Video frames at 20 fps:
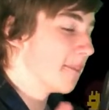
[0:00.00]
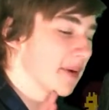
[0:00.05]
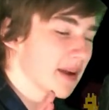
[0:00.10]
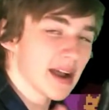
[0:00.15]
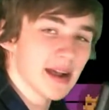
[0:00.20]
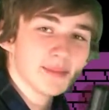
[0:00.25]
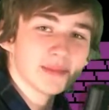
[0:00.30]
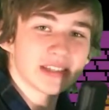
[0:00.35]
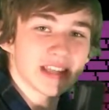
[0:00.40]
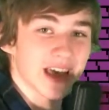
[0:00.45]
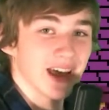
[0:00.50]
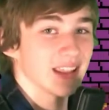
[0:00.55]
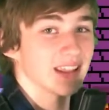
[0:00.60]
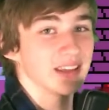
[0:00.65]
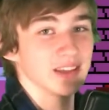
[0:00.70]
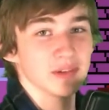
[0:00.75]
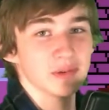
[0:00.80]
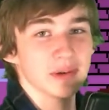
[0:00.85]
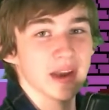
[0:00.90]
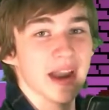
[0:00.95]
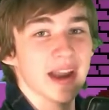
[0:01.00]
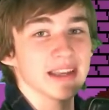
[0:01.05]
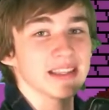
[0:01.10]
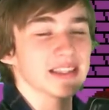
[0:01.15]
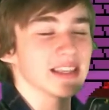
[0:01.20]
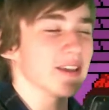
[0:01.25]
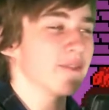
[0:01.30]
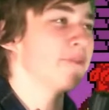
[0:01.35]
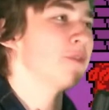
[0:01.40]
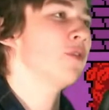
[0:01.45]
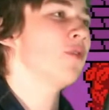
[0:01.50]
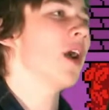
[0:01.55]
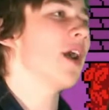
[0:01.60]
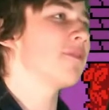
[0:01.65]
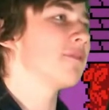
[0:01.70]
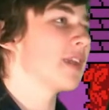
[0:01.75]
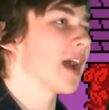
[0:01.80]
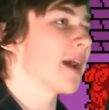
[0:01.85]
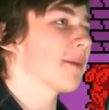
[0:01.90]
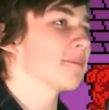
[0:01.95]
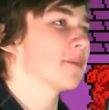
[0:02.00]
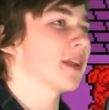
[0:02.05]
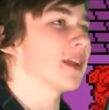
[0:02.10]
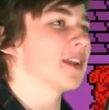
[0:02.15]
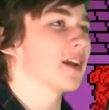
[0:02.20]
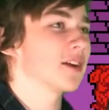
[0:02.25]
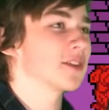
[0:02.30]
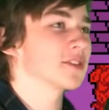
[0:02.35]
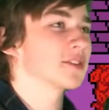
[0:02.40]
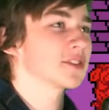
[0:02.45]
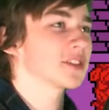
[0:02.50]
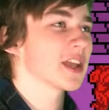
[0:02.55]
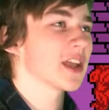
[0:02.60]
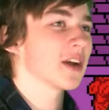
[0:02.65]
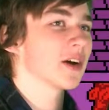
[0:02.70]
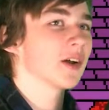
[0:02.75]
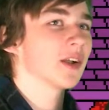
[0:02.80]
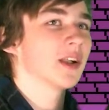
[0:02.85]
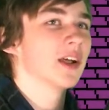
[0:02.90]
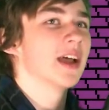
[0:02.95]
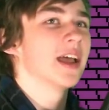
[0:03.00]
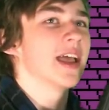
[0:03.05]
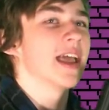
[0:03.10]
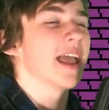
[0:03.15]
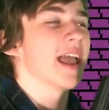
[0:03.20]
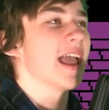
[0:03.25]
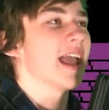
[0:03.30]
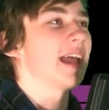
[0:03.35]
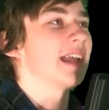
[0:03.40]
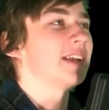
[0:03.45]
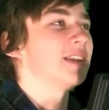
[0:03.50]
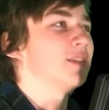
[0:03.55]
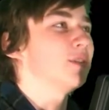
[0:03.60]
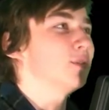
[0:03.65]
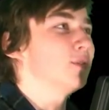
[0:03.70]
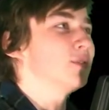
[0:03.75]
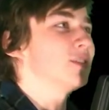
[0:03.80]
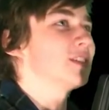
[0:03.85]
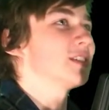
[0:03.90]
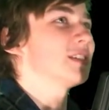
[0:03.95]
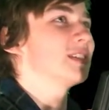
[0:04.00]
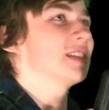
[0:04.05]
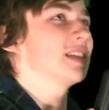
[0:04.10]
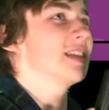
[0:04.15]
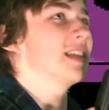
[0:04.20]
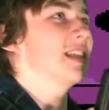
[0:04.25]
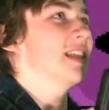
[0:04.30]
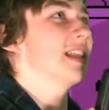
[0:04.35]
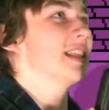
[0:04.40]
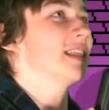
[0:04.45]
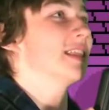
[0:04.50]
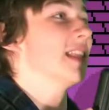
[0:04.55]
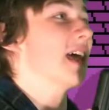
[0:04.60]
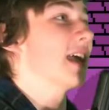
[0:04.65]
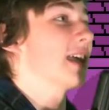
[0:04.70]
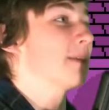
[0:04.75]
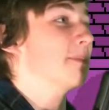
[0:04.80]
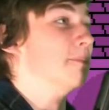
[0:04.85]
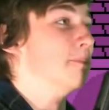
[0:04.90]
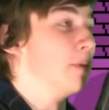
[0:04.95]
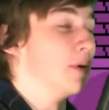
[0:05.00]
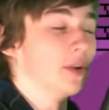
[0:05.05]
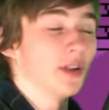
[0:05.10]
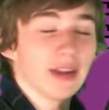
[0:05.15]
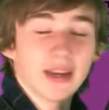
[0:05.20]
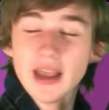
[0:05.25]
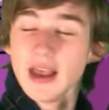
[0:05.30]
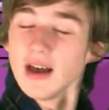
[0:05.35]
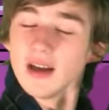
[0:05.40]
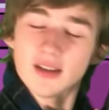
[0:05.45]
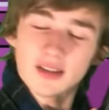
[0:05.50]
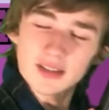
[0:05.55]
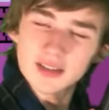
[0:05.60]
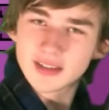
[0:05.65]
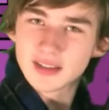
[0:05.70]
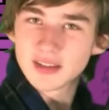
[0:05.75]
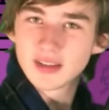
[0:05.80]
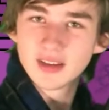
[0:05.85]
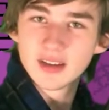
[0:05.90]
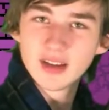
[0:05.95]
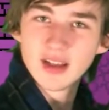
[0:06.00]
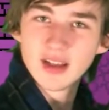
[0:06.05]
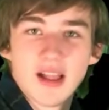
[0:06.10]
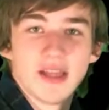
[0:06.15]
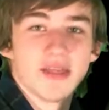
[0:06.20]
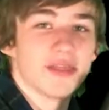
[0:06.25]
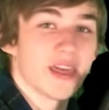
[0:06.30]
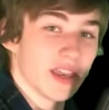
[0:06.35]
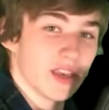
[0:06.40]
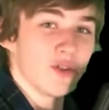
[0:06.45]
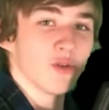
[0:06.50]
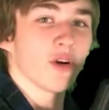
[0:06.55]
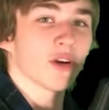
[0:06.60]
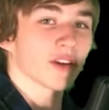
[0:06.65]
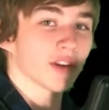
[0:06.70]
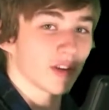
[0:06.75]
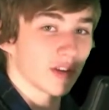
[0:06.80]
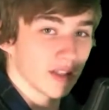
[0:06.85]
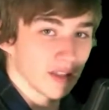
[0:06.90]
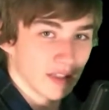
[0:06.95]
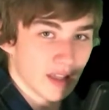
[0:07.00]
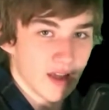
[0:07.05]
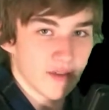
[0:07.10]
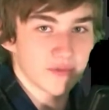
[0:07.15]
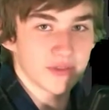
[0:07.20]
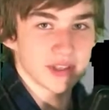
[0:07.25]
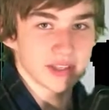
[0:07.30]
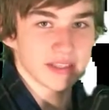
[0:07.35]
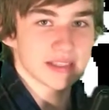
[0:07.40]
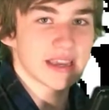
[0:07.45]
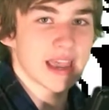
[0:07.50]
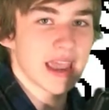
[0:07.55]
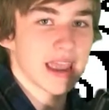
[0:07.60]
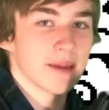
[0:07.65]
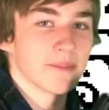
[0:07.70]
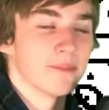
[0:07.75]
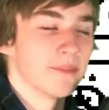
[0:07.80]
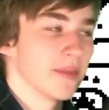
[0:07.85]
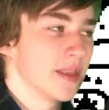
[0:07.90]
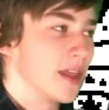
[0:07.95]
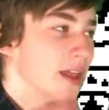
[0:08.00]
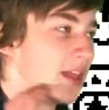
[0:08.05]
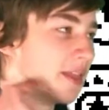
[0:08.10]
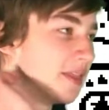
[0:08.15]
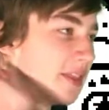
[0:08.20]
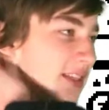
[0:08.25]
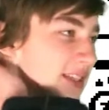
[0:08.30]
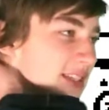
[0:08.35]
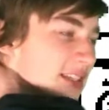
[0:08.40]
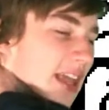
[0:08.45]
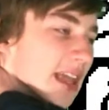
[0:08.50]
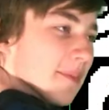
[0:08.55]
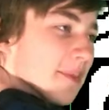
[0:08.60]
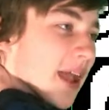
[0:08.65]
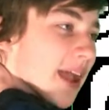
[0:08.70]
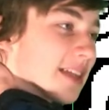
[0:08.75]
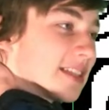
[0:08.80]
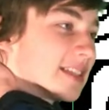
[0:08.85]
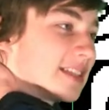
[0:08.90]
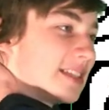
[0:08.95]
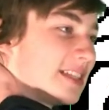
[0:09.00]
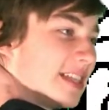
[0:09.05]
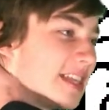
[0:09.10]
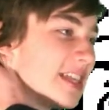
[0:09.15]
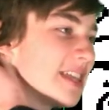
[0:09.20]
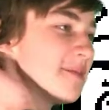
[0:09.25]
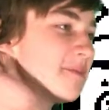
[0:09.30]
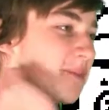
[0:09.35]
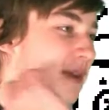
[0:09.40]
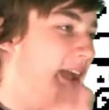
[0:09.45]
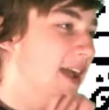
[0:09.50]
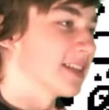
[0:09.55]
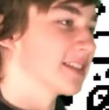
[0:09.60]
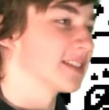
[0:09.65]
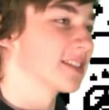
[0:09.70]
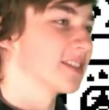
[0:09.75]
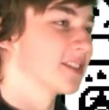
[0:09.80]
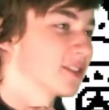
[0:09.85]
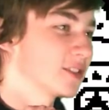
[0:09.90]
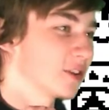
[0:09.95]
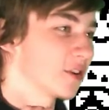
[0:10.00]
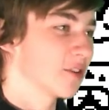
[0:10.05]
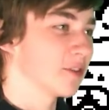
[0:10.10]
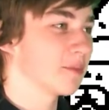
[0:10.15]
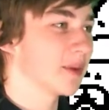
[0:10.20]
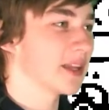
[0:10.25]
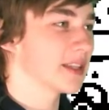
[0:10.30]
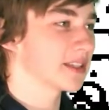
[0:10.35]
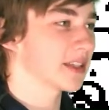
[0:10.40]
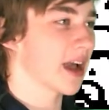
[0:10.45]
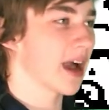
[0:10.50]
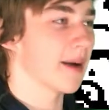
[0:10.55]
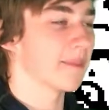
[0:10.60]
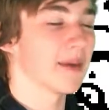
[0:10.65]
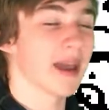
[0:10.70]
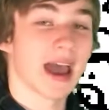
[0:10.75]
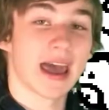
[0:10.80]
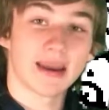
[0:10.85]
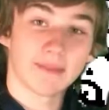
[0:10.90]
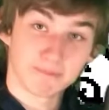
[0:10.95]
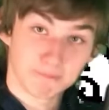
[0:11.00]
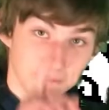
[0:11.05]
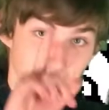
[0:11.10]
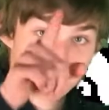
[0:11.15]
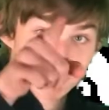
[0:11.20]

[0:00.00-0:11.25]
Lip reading: But I'm telling you guys, if you have not played Undertale and you just like bullet hells, then you are going to love this game. This game has the best turn-based combat.